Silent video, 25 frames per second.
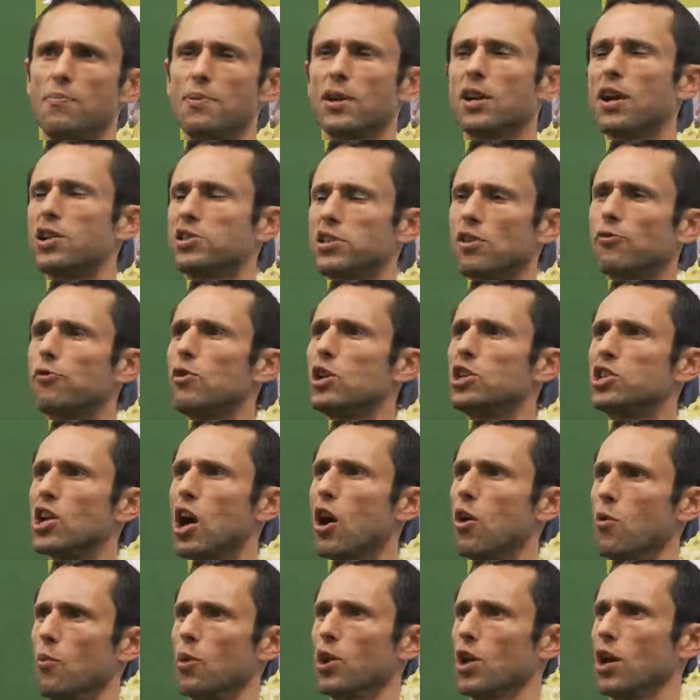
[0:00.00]
because if we
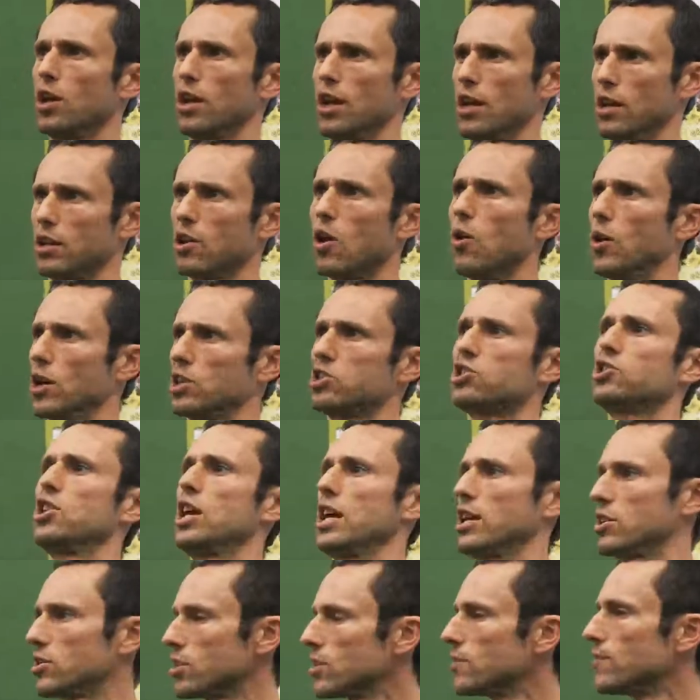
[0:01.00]
don't, we're going to go
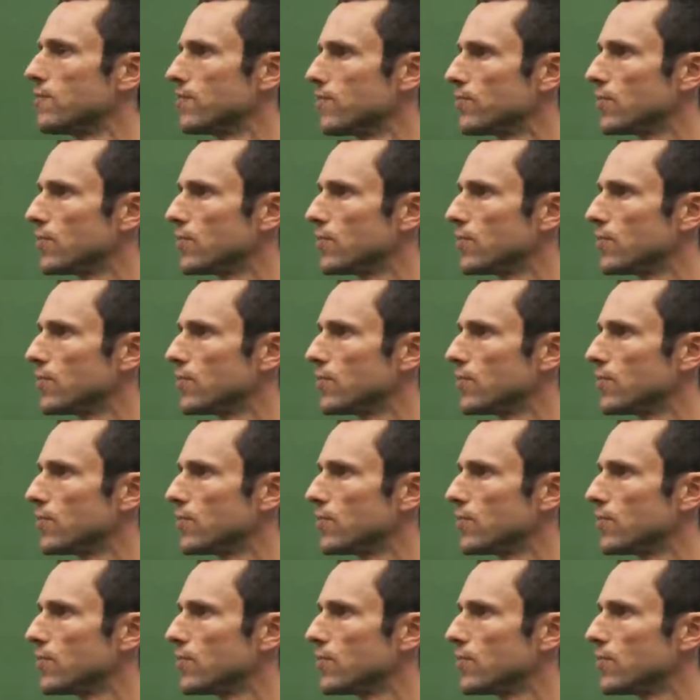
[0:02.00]
extinct.